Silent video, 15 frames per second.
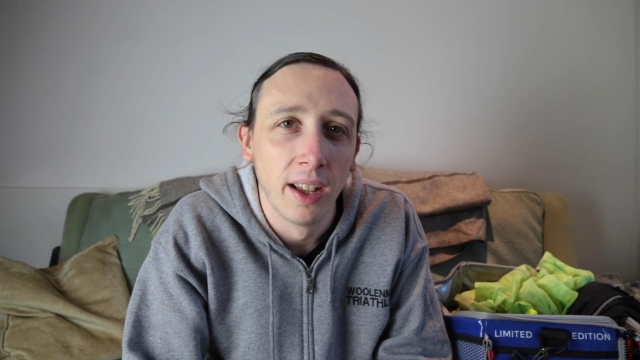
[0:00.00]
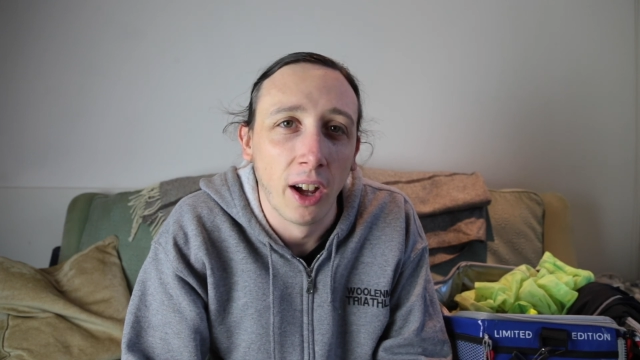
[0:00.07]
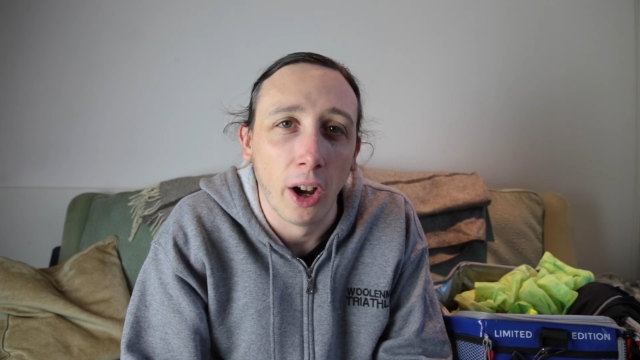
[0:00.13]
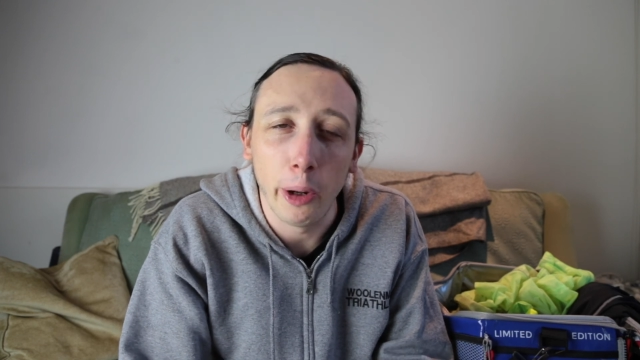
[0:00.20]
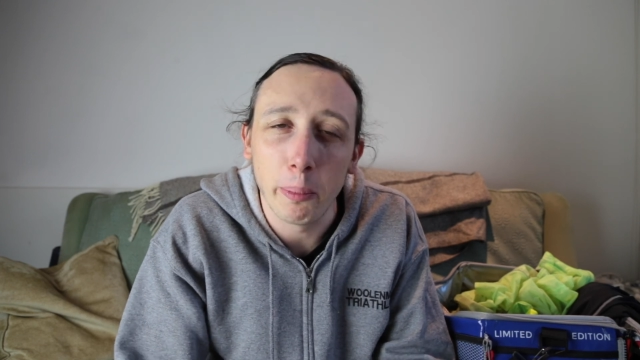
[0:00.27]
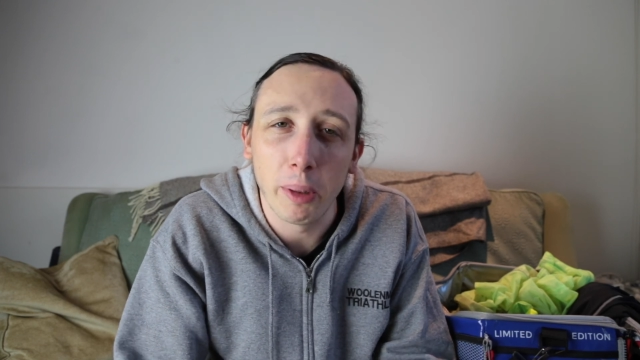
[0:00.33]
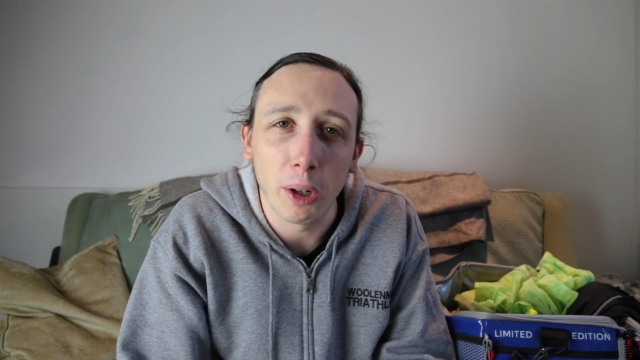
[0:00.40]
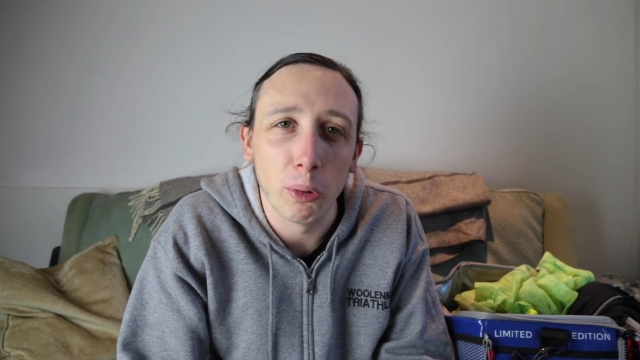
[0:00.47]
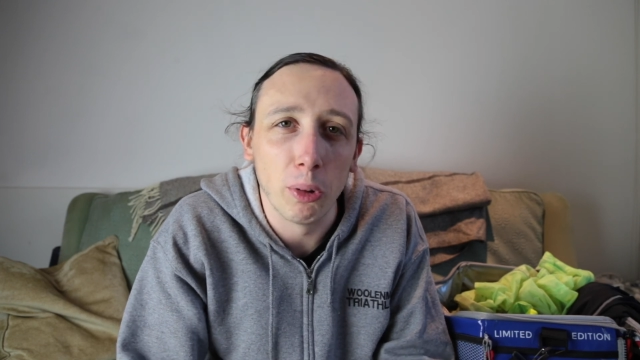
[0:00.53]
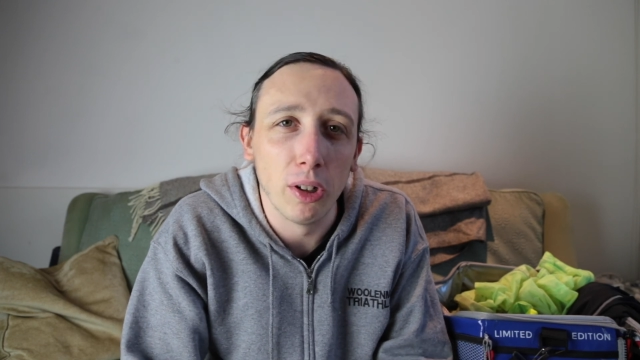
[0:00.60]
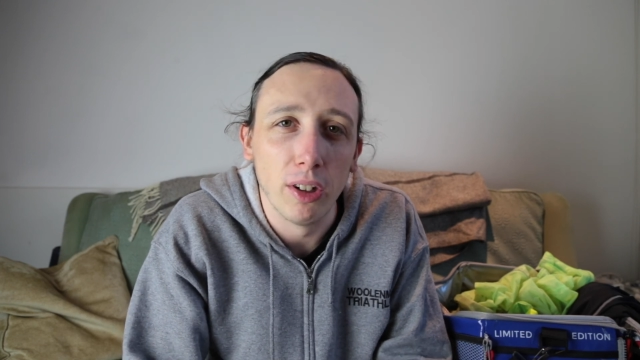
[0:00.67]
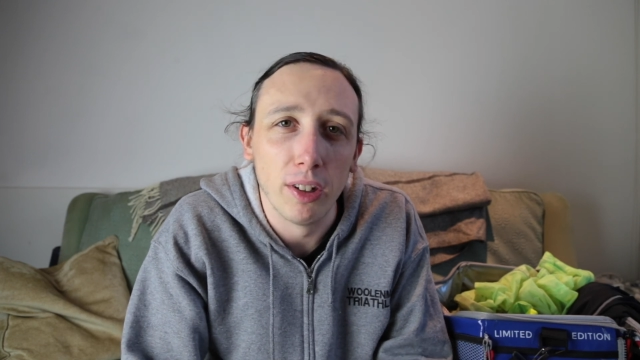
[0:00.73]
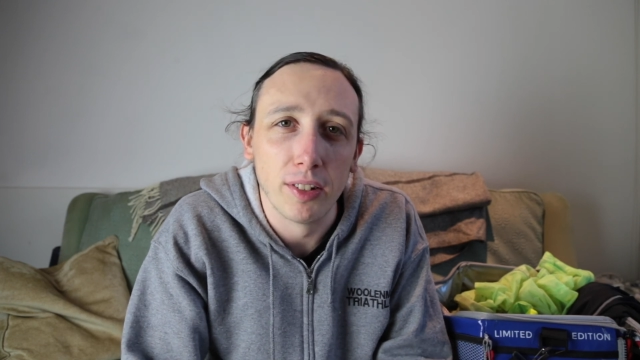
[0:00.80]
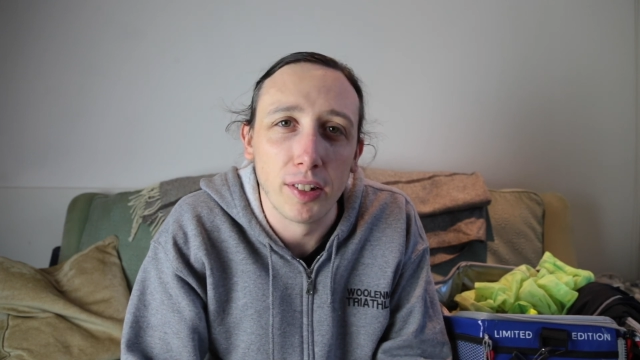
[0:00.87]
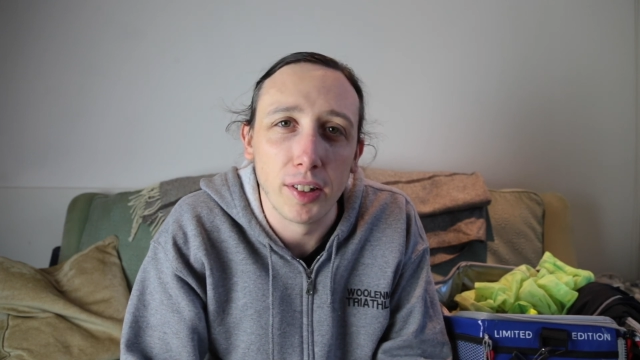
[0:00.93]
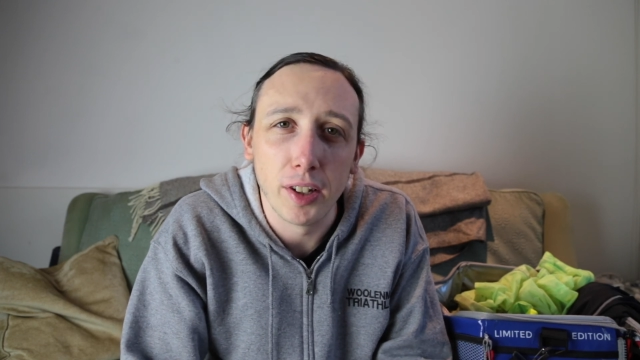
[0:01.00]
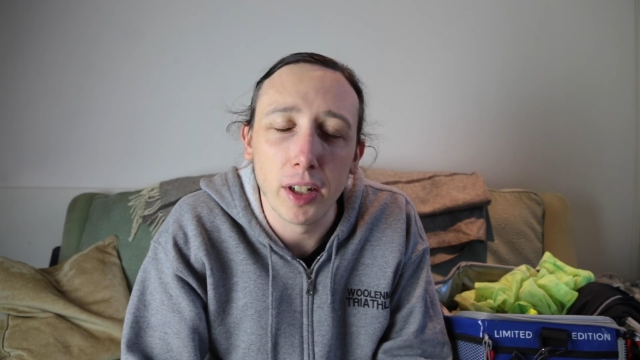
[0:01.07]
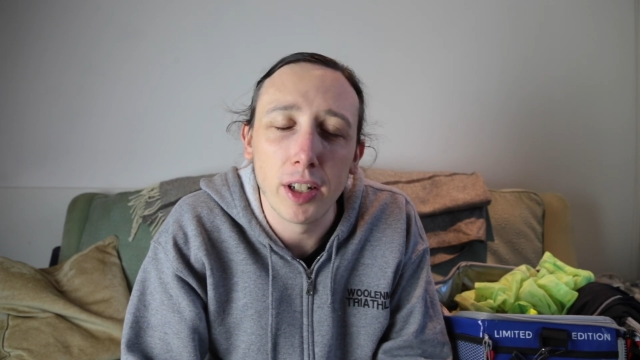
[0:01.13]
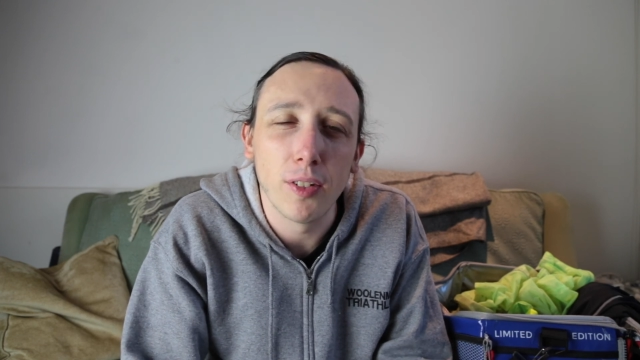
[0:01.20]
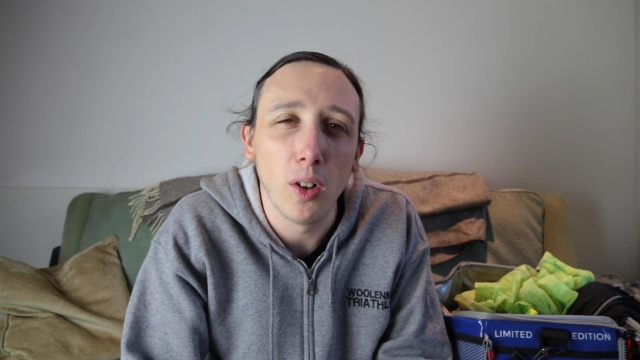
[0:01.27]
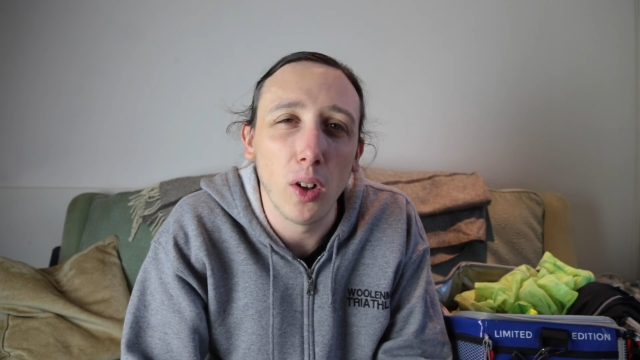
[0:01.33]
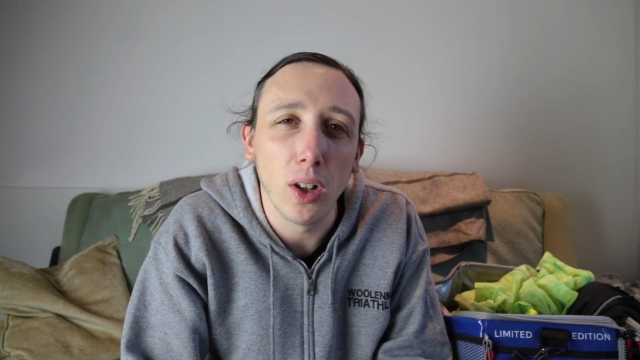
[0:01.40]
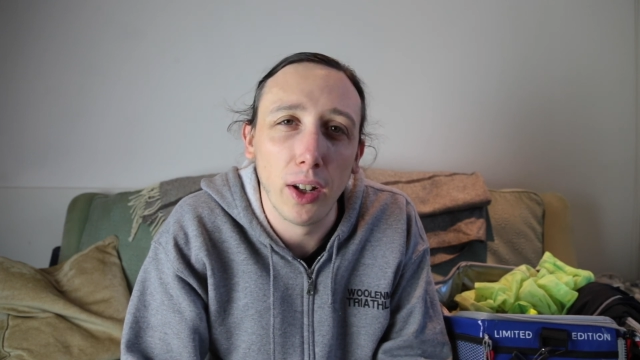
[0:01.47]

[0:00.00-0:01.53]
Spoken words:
Hope that was useful.